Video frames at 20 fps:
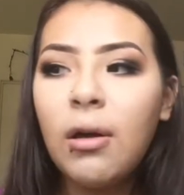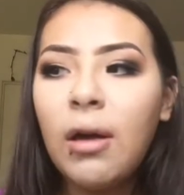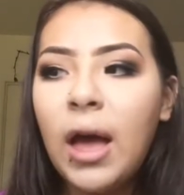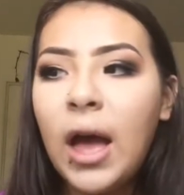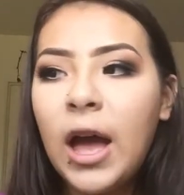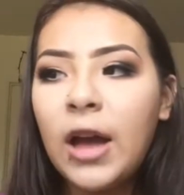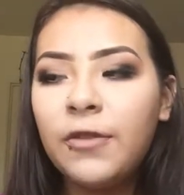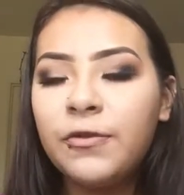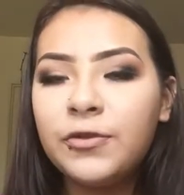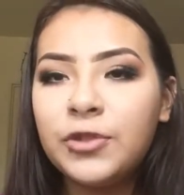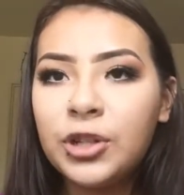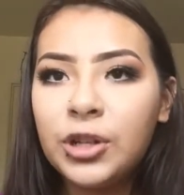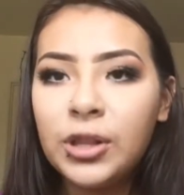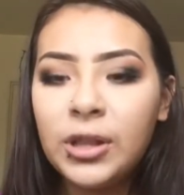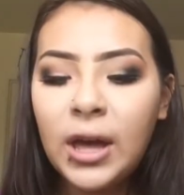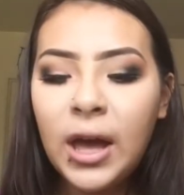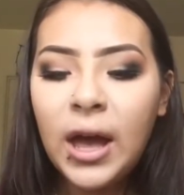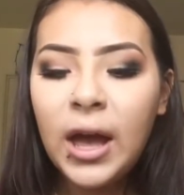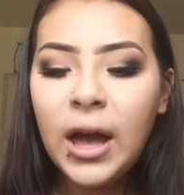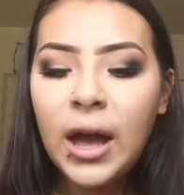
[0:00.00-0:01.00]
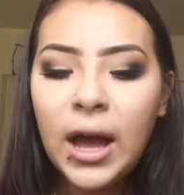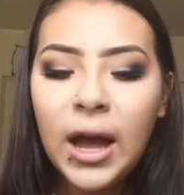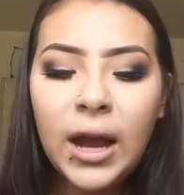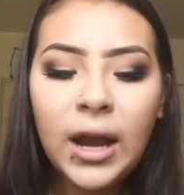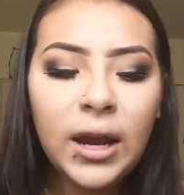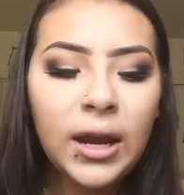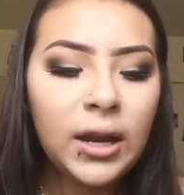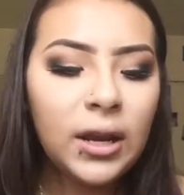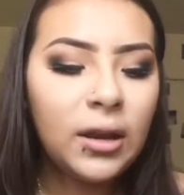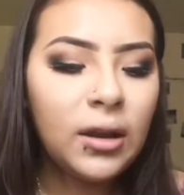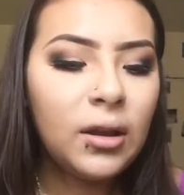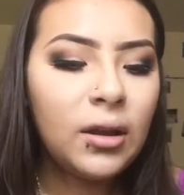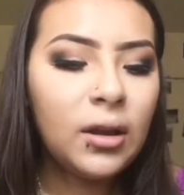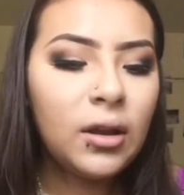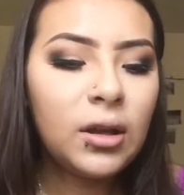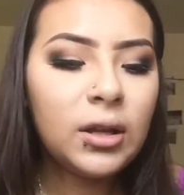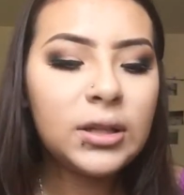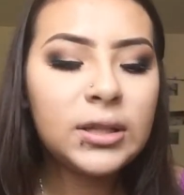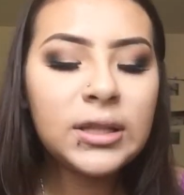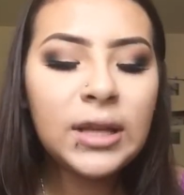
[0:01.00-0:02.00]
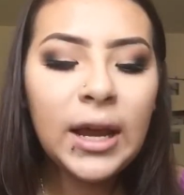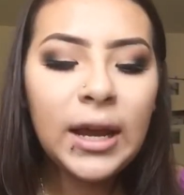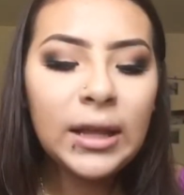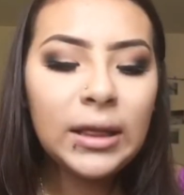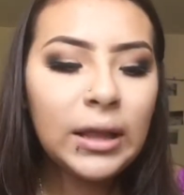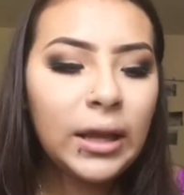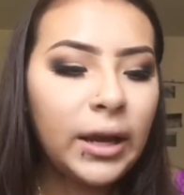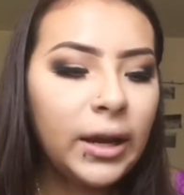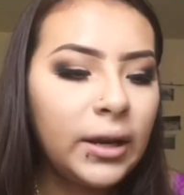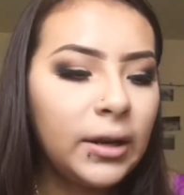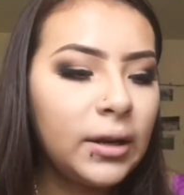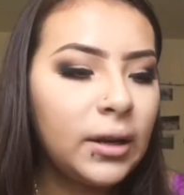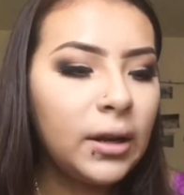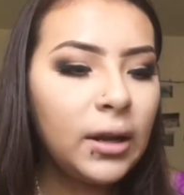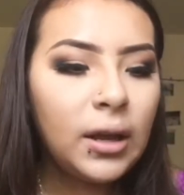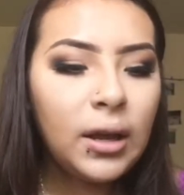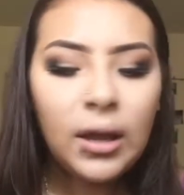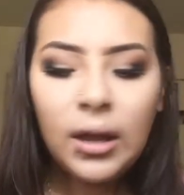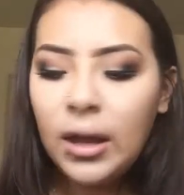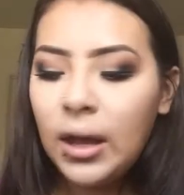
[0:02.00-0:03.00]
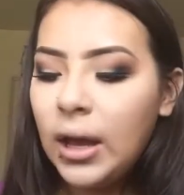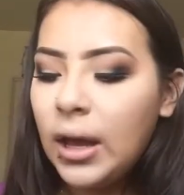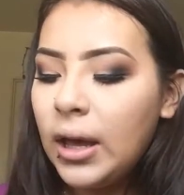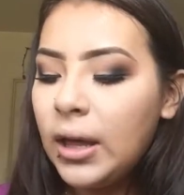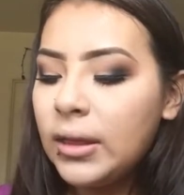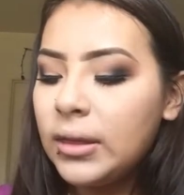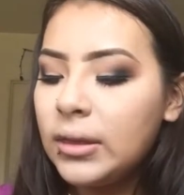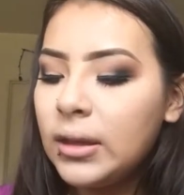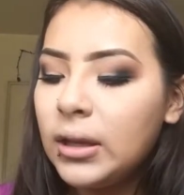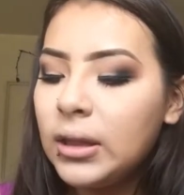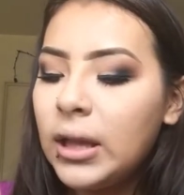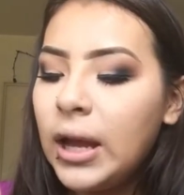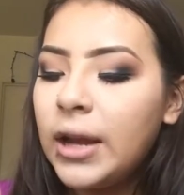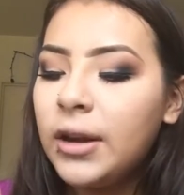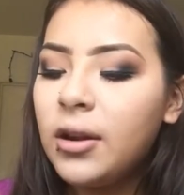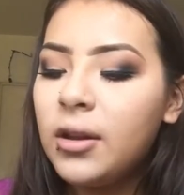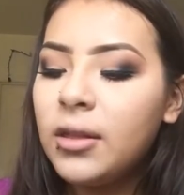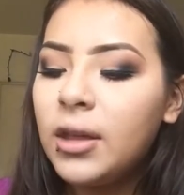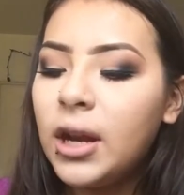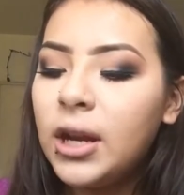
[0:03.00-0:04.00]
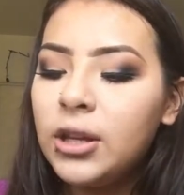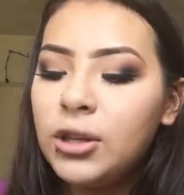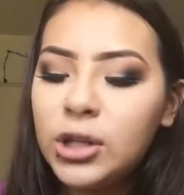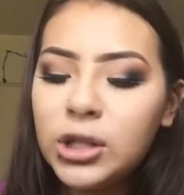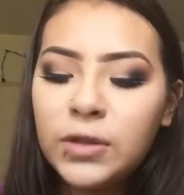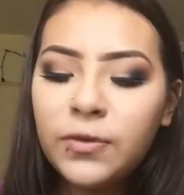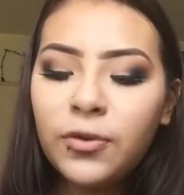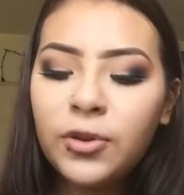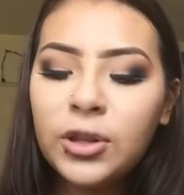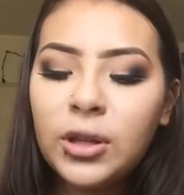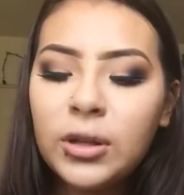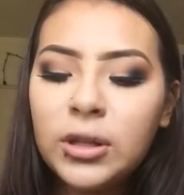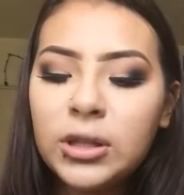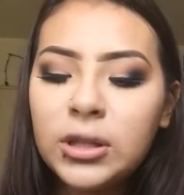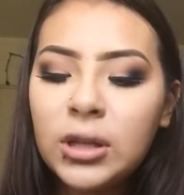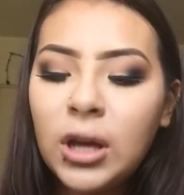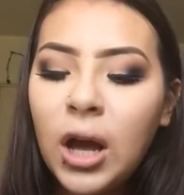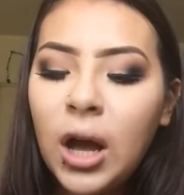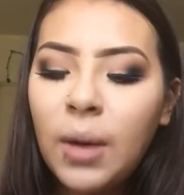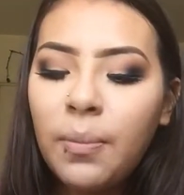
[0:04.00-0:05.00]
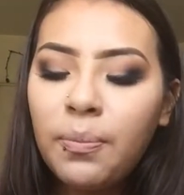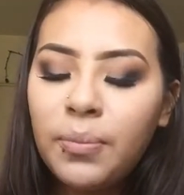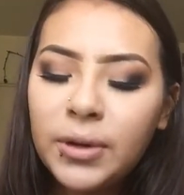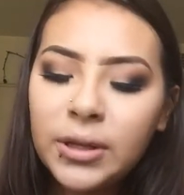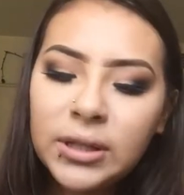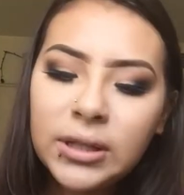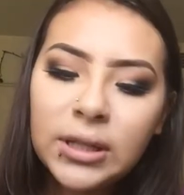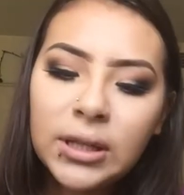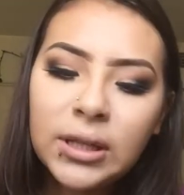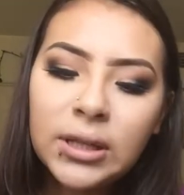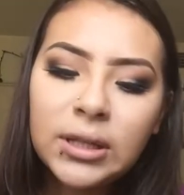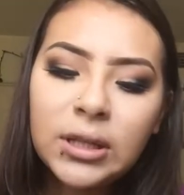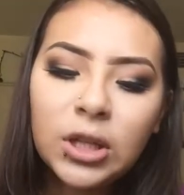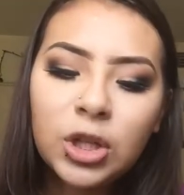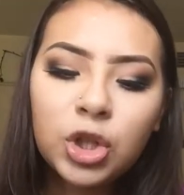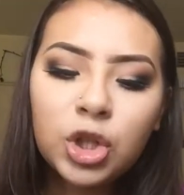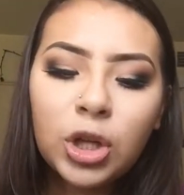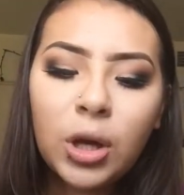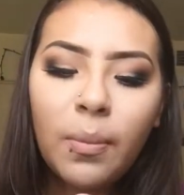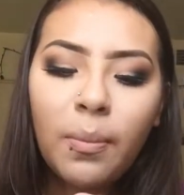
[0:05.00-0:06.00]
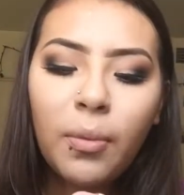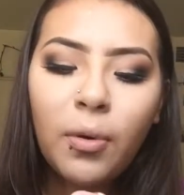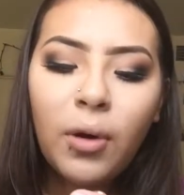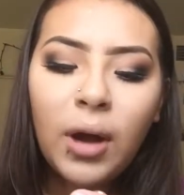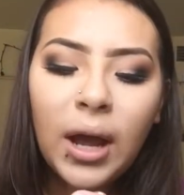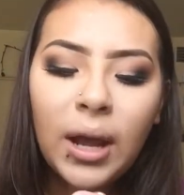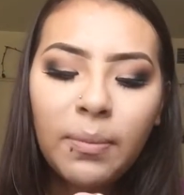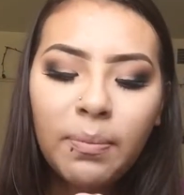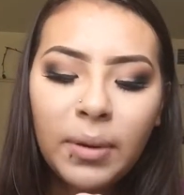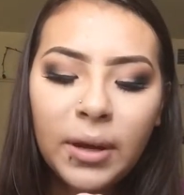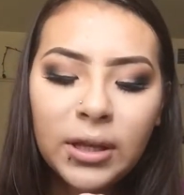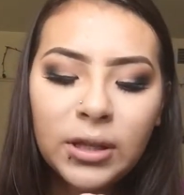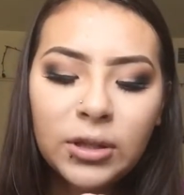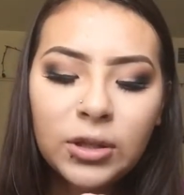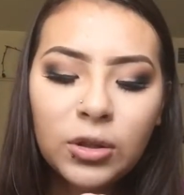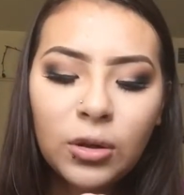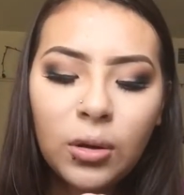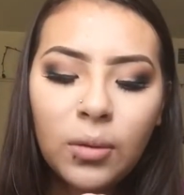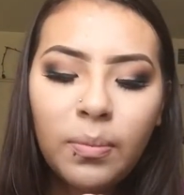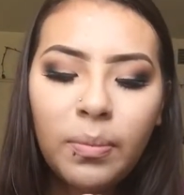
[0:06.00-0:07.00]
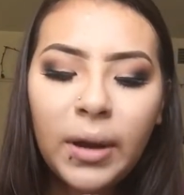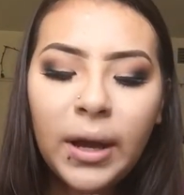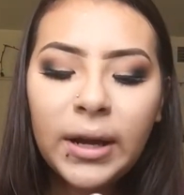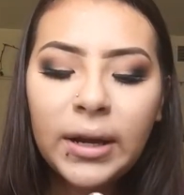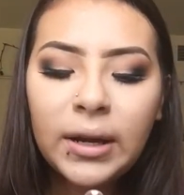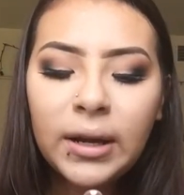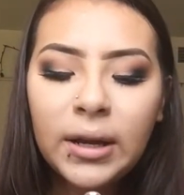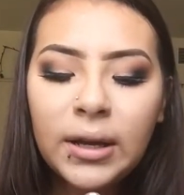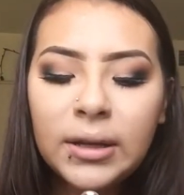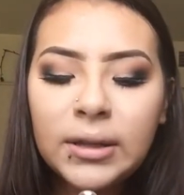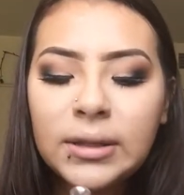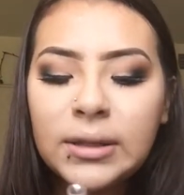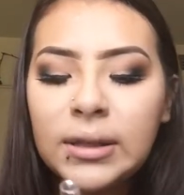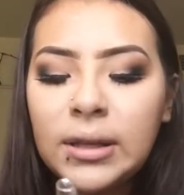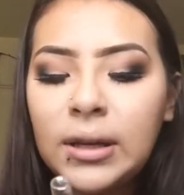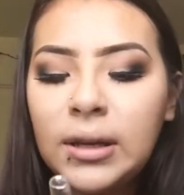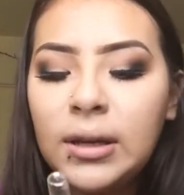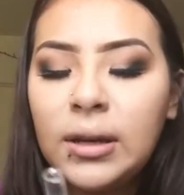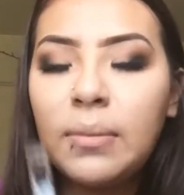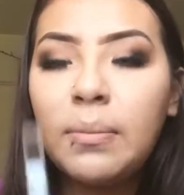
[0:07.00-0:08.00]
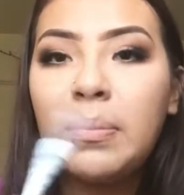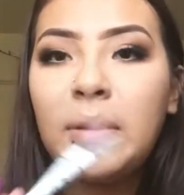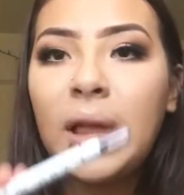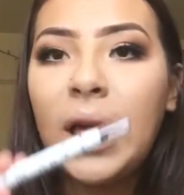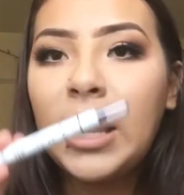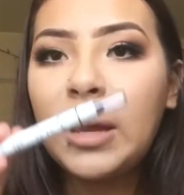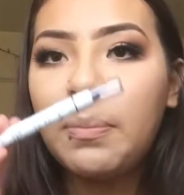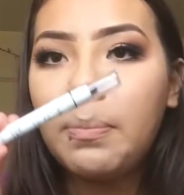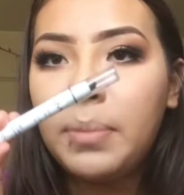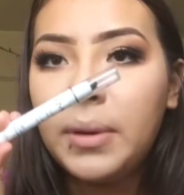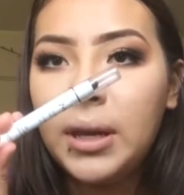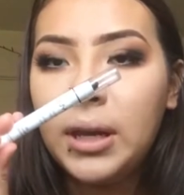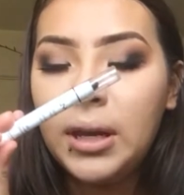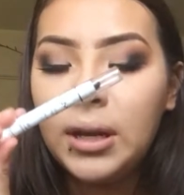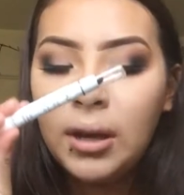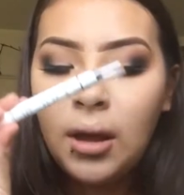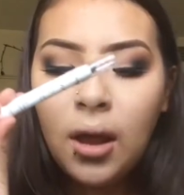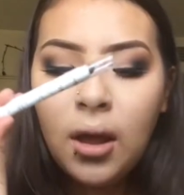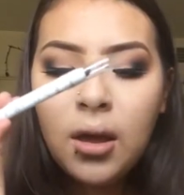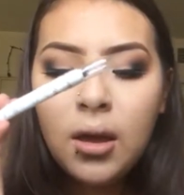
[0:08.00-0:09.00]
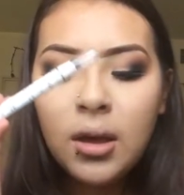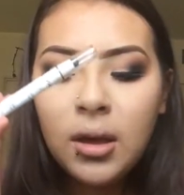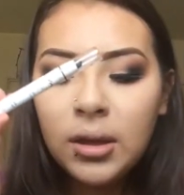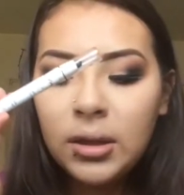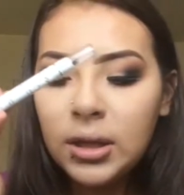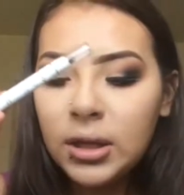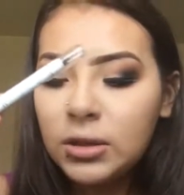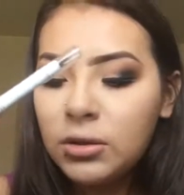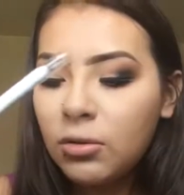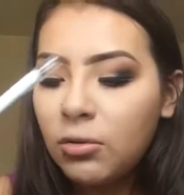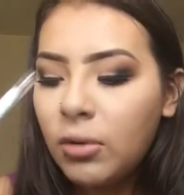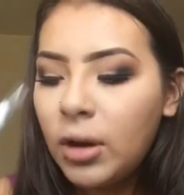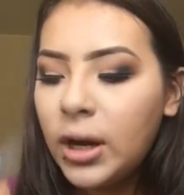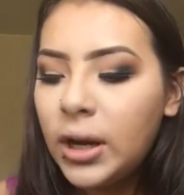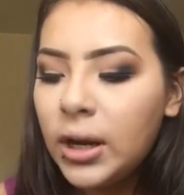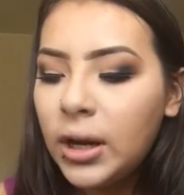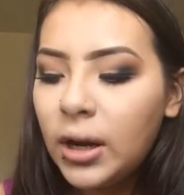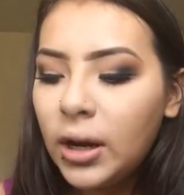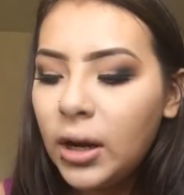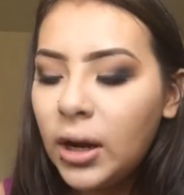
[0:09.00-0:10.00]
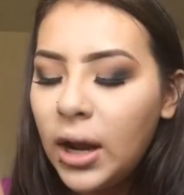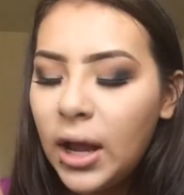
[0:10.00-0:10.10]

After that, I tight lined, and the liner that I used for the top was this Jumbo Eye Pencil by NYX in Black Bean, this one right here.